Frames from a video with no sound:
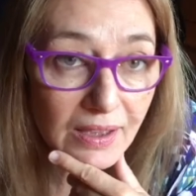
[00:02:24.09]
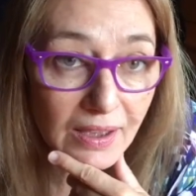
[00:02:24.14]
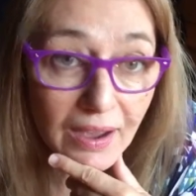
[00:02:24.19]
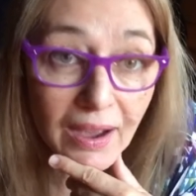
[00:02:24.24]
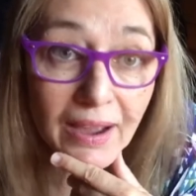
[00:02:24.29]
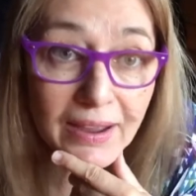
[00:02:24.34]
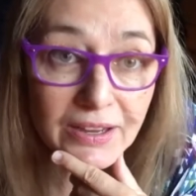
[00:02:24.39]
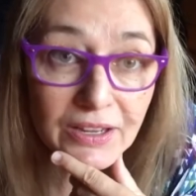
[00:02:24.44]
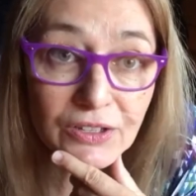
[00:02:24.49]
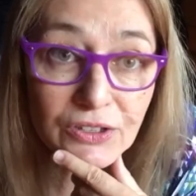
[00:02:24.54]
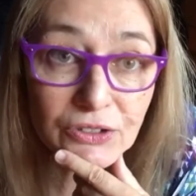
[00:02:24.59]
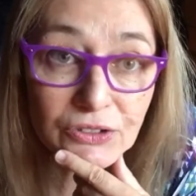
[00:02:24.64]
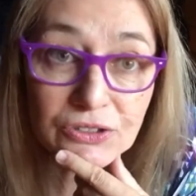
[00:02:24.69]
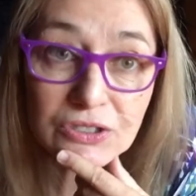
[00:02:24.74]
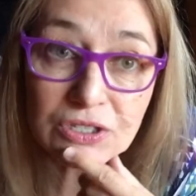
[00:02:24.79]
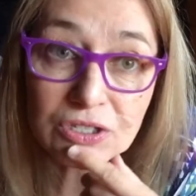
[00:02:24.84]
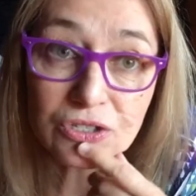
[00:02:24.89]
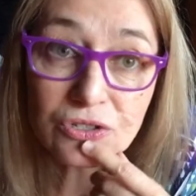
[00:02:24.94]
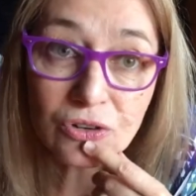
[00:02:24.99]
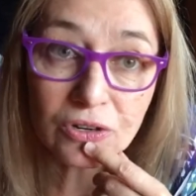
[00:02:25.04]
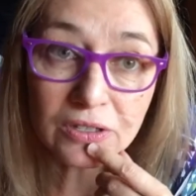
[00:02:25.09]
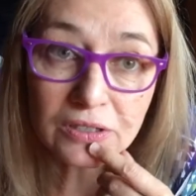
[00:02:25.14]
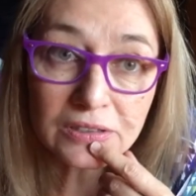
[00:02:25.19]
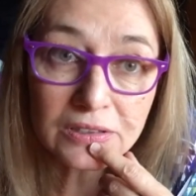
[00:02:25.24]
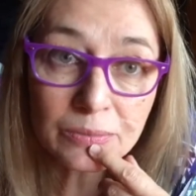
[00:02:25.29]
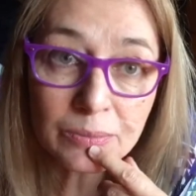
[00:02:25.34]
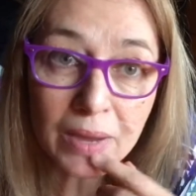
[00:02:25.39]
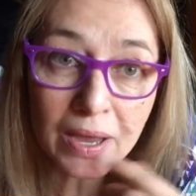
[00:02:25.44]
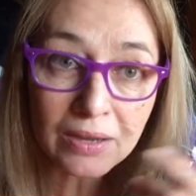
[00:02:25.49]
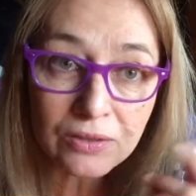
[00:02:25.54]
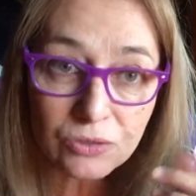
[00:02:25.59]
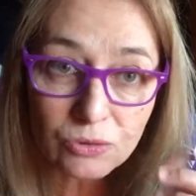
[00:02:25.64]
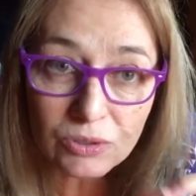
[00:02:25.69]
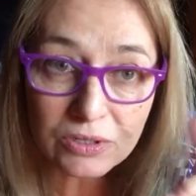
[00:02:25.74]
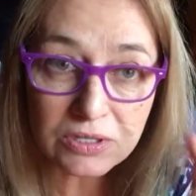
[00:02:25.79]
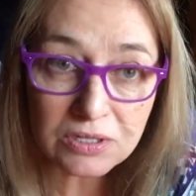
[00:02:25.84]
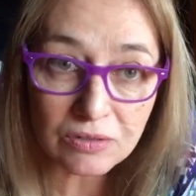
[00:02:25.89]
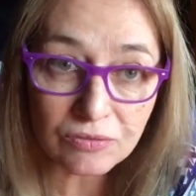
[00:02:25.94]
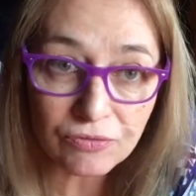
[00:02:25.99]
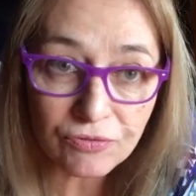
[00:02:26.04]
I could use a snorkeling mask with
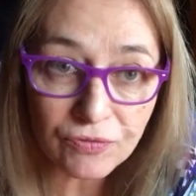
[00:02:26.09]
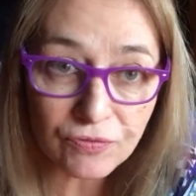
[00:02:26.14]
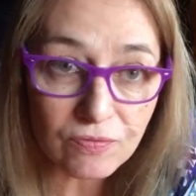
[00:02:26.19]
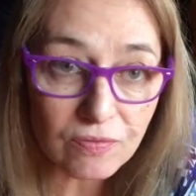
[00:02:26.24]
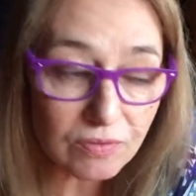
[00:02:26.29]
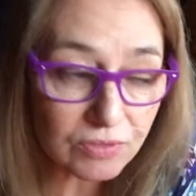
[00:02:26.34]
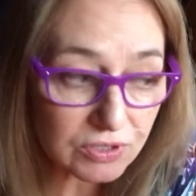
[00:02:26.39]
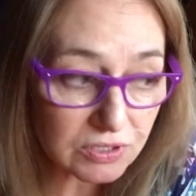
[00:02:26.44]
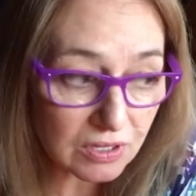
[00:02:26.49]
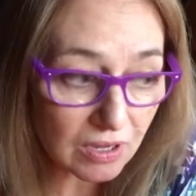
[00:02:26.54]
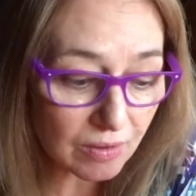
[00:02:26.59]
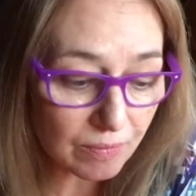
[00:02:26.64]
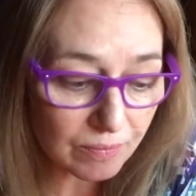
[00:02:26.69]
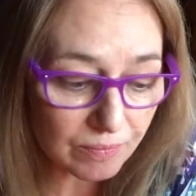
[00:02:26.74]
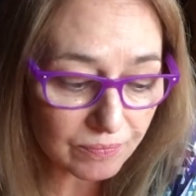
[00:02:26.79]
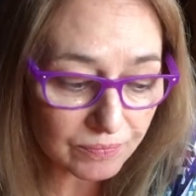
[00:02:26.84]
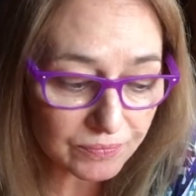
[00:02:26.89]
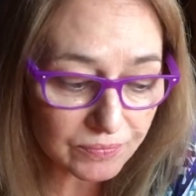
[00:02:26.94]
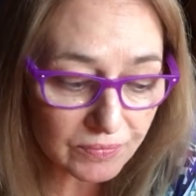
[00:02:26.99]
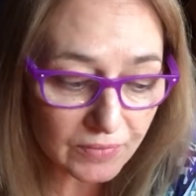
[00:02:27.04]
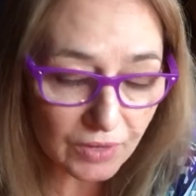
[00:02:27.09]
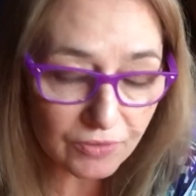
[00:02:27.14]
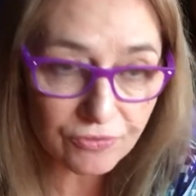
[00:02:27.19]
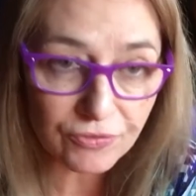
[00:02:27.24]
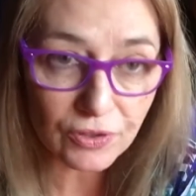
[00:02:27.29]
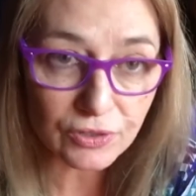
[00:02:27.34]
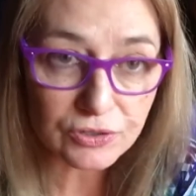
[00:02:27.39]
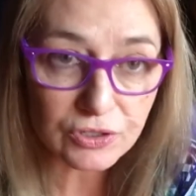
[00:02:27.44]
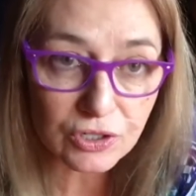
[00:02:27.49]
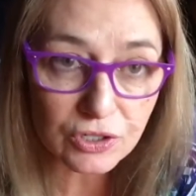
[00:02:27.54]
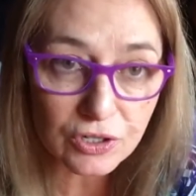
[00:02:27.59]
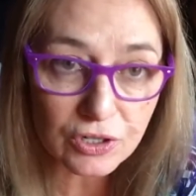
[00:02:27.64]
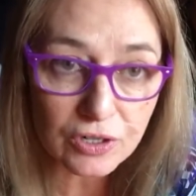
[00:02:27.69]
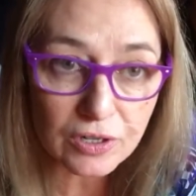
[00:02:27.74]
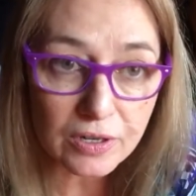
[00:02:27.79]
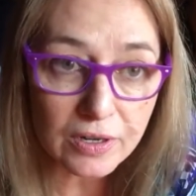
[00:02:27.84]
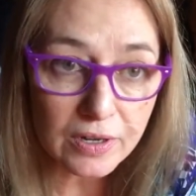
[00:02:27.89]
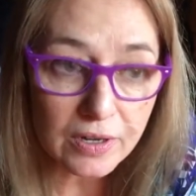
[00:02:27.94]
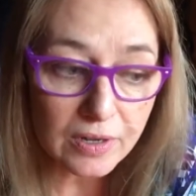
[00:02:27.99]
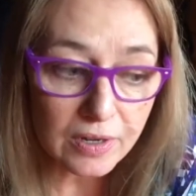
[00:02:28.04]
some filter